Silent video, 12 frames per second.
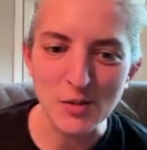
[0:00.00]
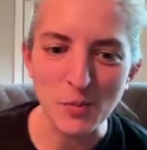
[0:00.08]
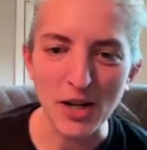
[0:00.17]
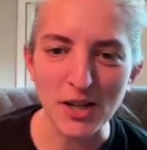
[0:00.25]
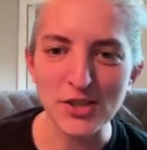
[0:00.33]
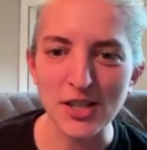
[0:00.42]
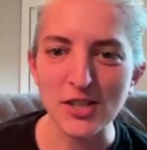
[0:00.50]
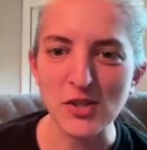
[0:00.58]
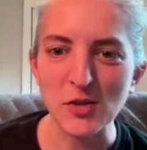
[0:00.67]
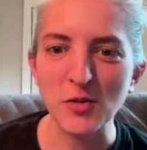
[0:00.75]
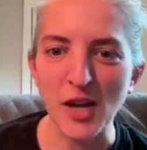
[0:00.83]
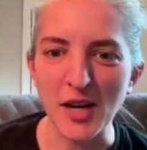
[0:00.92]
project
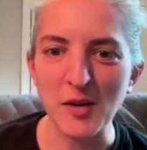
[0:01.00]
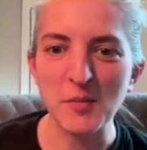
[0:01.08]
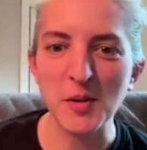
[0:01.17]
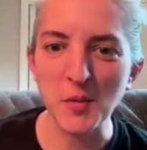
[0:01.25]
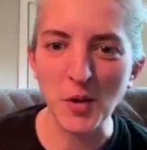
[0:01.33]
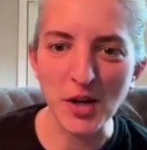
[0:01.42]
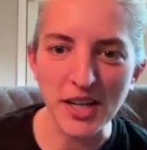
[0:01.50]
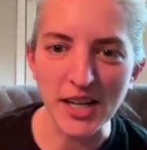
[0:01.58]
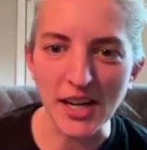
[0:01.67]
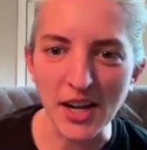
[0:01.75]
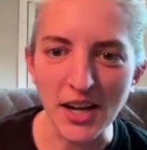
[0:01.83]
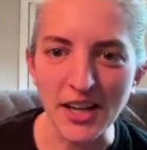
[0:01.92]
you've kind of been
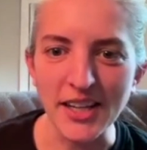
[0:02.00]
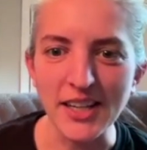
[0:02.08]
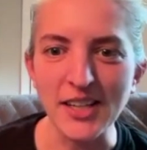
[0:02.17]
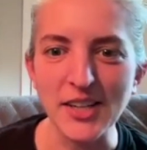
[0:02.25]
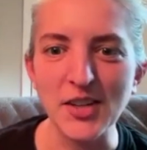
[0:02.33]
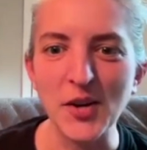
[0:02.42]
working on it,